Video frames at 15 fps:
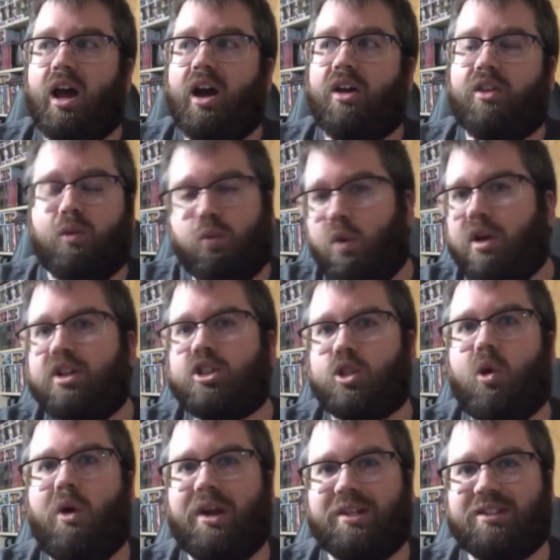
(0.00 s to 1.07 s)
The one
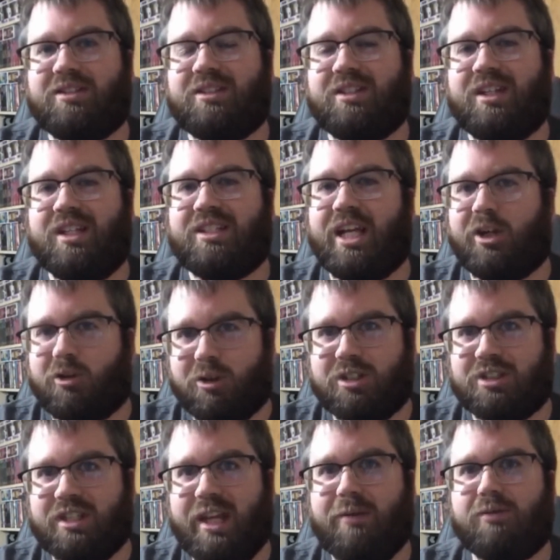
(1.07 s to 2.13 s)
choice is that
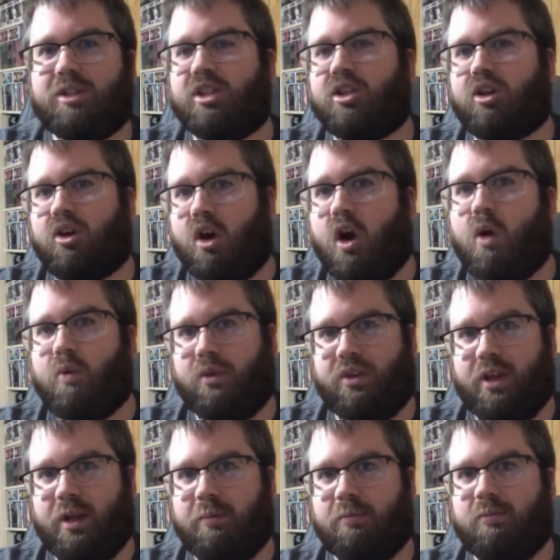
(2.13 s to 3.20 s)
Christine was in the car with
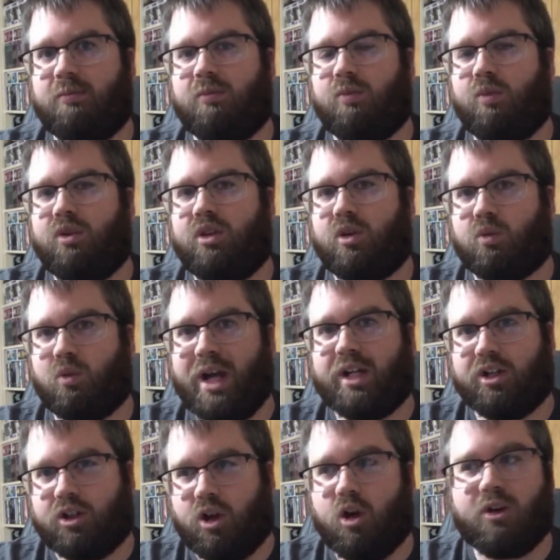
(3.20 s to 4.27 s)
him when the wreck
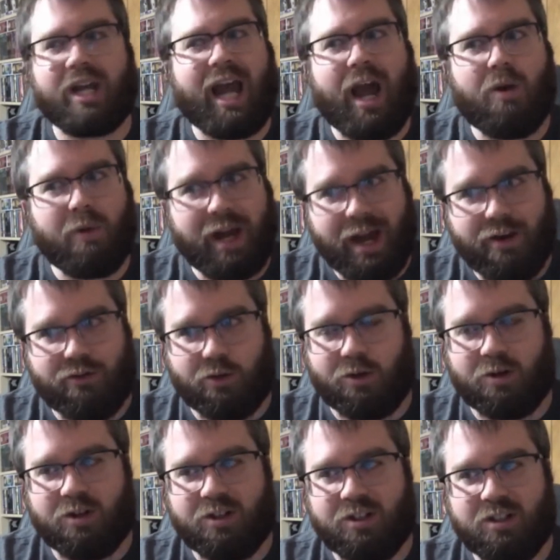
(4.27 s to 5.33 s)
occurred. However,